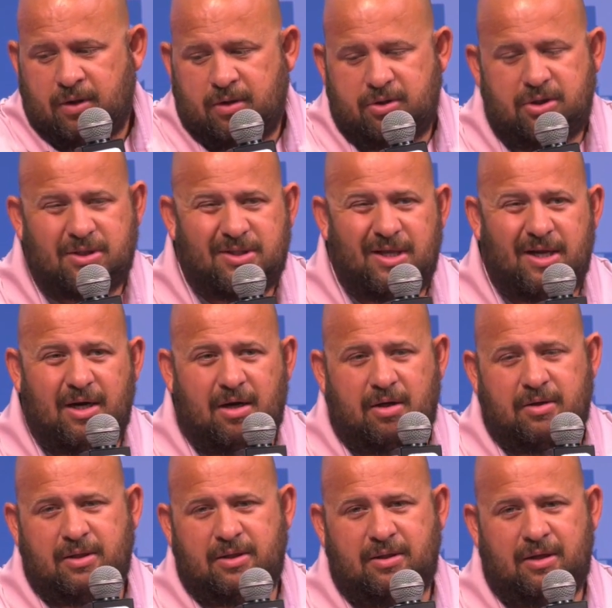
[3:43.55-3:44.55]
just there,
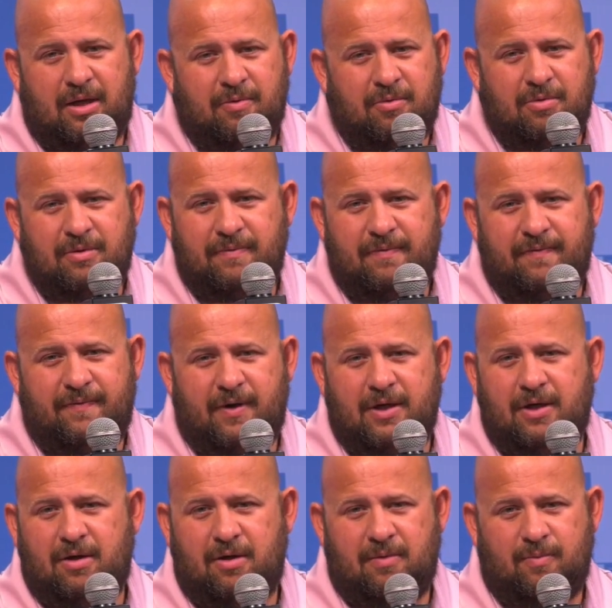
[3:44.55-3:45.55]
and then I won't even fight
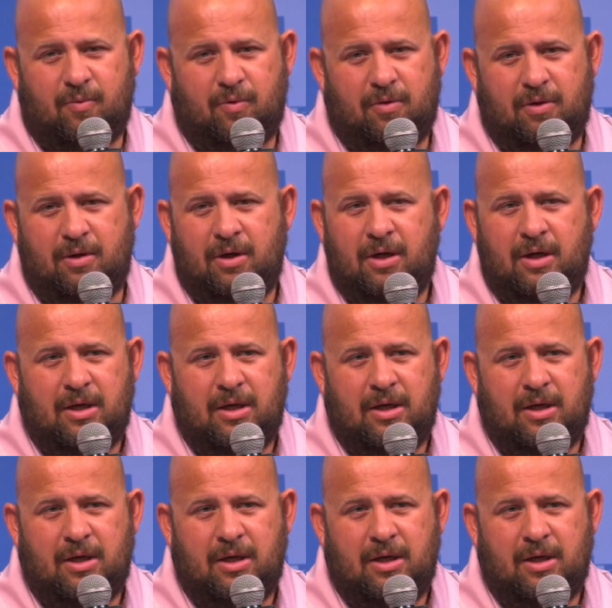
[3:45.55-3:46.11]
it no more